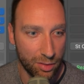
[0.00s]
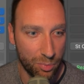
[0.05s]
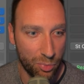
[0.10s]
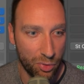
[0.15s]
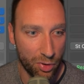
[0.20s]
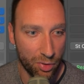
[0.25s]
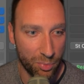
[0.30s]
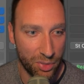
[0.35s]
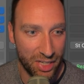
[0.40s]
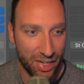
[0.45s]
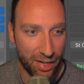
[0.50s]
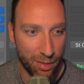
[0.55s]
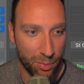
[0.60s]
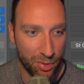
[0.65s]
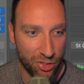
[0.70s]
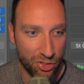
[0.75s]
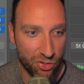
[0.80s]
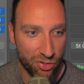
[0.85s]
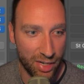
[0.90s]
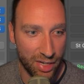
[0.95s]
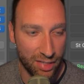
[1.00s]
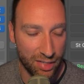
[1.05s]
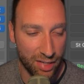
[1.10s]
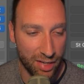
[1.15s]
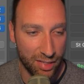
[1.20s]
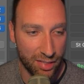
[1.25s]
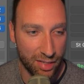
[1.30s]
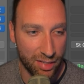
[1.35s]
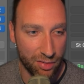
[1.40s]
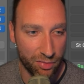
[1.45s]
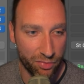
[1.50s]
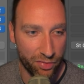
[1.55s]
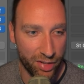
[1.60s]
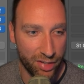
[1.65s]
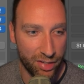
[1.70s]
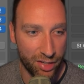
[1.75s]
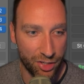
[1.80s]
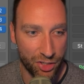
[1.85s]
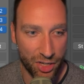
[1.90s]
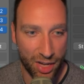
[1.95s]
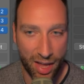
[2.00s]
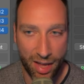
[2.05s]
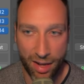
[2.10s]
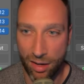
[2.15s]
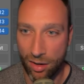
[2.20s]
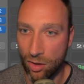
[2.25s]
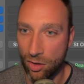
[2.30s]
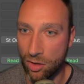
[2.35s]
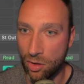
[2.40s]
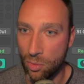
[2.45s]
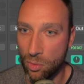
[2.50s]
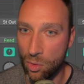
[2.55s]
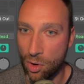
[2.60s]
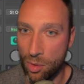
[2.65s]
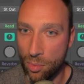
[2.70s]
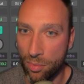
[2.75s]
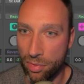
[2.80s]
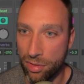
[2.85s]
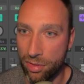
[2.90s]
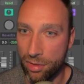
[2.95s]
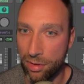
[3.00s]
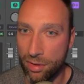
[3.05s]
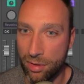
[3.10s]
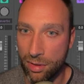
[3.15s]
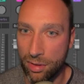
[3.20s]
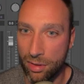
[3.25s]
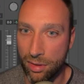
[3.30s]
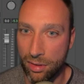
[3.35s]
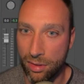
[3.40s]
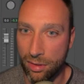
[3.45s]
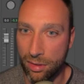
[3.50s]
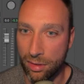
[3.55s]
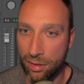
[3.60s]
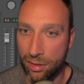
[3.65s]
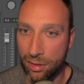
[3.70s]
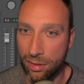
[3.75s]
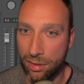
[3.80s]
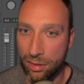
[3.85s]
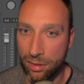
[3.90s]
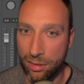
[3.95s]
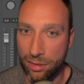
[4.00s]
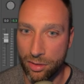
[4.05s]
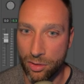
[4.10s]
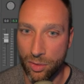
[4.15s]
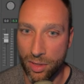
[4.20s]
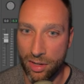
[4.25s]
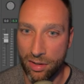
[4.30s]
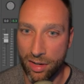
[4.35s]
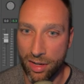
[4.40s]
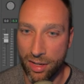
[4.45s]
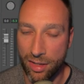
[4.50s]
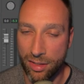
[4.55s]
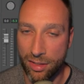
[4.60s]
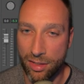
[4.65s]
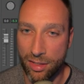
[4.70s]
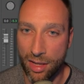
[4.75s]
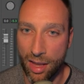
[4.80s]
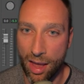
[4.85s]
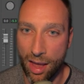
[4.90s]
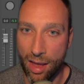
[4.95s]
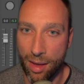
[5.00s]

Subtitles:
particularly with strings, is this vintage analog warmth. Here it is